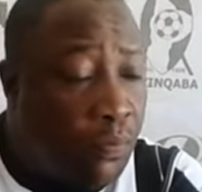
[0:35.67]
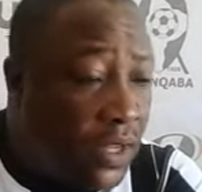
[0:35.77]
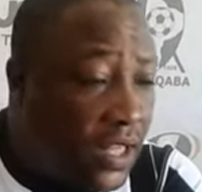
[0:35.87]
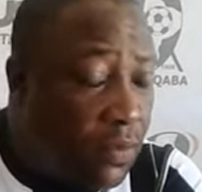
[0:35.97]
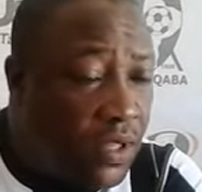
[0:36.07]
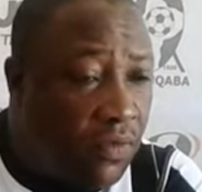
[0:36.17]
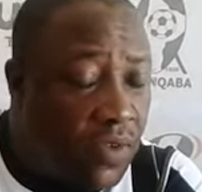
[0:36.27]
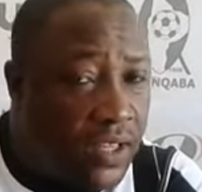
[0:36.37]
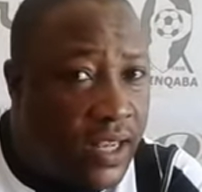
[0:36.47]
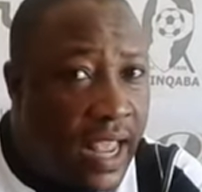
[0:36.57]
beat them in the
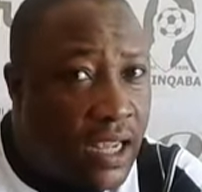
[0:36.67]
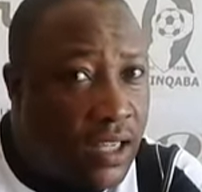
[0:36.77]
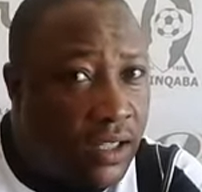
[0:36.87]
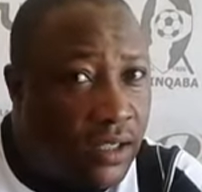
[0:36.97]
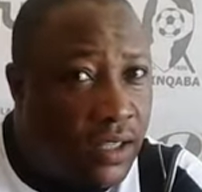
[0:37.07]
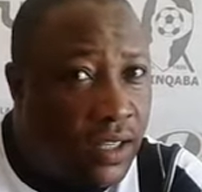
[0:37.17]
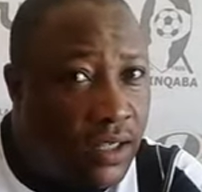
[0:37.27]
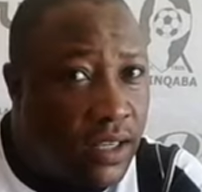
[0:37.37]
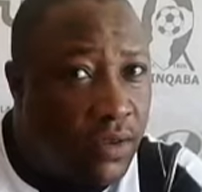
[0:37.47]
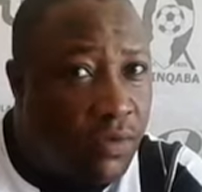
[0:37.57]
first leg,
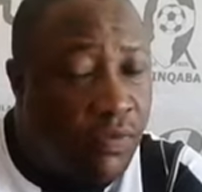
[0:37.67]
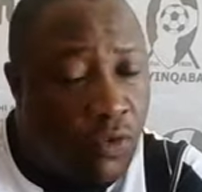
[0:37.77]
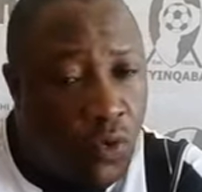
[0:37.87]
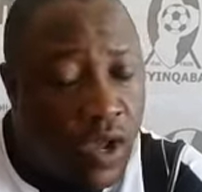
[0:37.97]
and if you